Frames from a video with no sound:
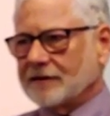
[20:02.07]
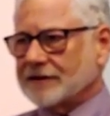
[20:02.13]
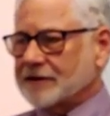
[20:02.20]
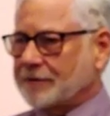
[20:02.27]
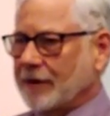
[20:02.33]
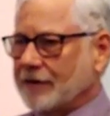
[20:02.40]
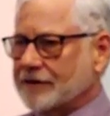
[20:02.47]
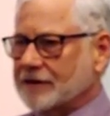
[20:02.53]

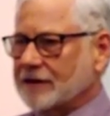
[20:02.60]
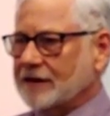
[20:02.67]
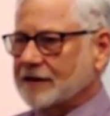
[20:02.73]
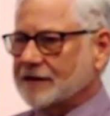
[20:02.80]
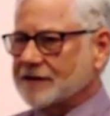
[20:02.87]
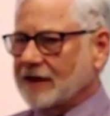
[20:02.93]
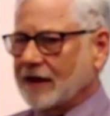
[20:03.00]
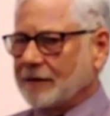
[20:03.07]
supposedly
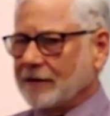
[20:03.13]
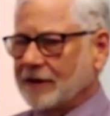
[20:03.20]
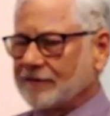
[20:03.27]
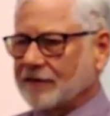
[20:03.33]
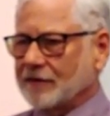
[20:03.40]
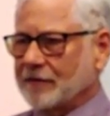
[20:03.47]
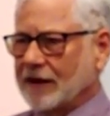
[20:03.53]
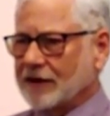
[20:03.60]
the same
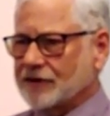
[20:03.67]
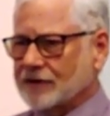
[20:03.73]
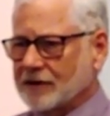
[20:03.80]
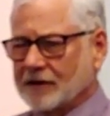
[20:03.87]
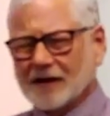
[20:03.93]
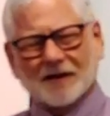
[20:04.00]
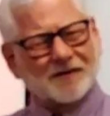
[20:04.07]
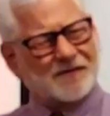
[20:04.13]

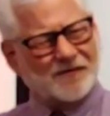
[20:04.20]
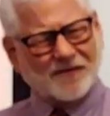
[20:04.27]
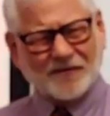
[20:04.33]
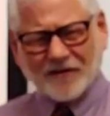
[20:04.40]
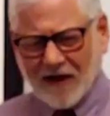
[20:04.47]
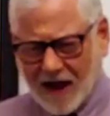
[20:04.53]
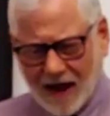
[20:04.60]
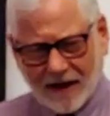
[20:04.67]
information,
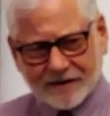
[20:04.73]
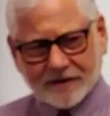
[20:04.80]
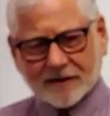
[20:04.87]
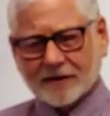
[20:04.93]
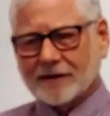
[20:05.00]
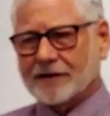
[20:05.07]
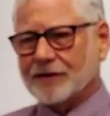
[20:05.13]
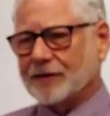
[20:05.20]

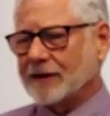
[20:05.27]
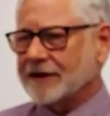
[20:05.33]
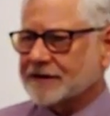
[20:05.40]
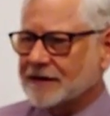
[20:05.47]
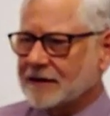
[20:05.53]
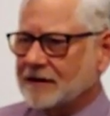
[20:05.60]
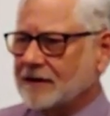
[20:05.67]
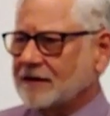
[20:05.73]
vastly
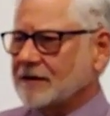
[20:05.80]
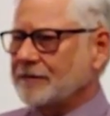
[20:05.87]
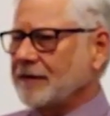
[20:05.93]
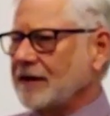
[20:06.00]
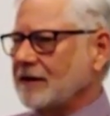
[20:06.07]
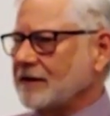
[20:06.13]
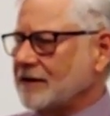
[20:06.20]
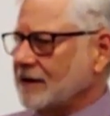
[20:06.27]
twisted to
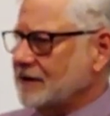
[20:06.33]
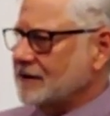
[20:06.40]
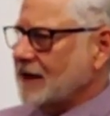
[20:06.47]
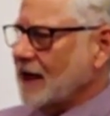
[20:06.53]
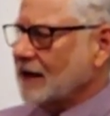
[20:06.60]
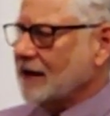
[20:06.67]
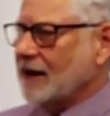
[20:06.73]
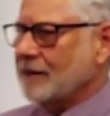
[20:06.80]
be the
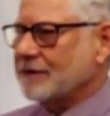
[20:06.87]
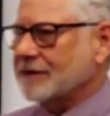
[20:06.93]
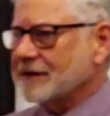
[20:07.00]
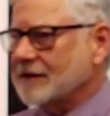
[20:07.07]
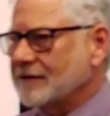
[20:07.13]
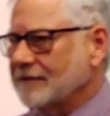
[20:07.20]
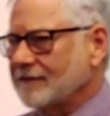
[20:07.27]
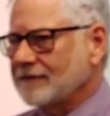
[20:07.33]
exact
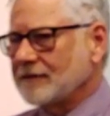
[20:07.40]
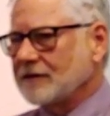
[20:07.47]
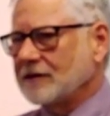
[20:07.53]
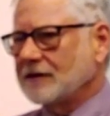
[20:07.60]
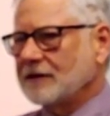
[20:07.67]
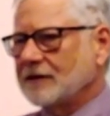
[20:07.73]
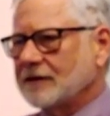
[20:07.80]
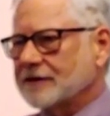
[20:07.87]
opposite.
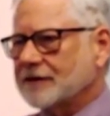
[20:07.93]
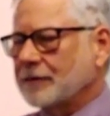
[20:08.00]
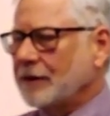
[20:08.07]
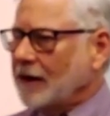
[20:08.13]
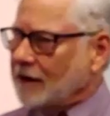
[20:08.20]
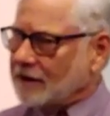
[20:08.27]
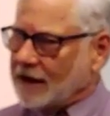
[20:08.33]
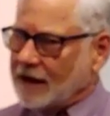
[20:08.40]
So
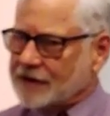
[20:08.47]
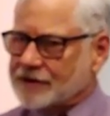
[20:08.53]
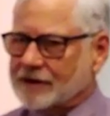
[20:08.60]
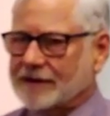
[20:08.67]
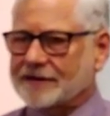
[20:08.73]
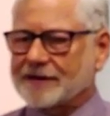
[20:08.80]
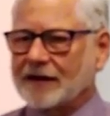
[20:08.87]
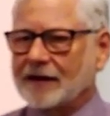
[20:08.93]
we aren't
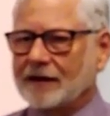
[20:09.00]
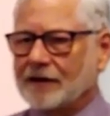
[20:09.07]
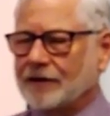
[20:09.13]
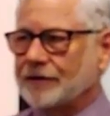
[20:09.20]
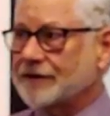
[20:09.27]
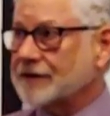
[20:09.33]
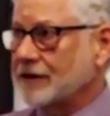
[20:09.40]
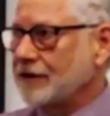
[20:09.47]
actually seeing
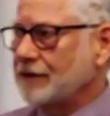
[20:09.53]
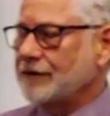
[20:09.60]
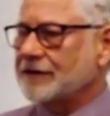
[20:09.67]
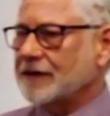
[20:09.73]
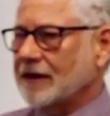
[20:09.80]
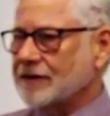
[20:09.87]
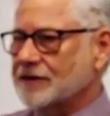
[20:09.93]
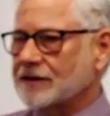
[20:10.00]
news. The
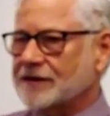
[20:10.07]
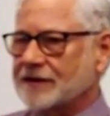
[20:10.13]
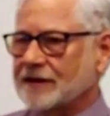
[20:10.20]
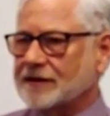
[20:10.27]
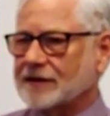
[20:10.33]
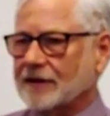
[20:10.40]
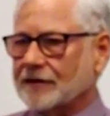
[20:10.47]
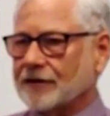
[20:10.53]
news
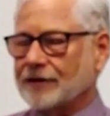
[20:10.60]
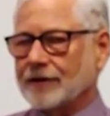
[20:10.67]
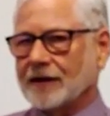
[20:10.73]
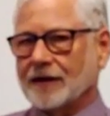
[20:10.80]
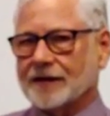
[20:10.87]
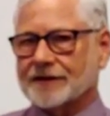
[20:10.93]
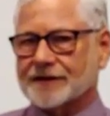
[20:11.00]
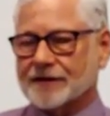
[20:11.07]
agencies aren't
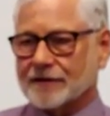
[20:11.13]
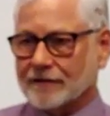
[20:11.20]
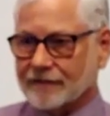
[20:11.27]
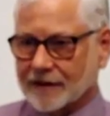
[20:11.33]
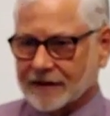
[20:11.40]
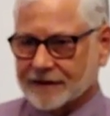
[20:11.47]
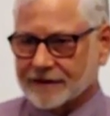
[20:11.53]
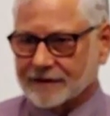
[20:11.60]
doing us
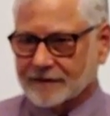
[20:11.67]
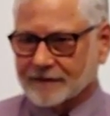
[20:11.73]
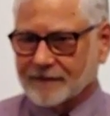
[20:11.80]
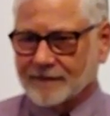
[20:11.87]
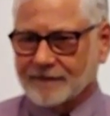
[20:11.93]
service.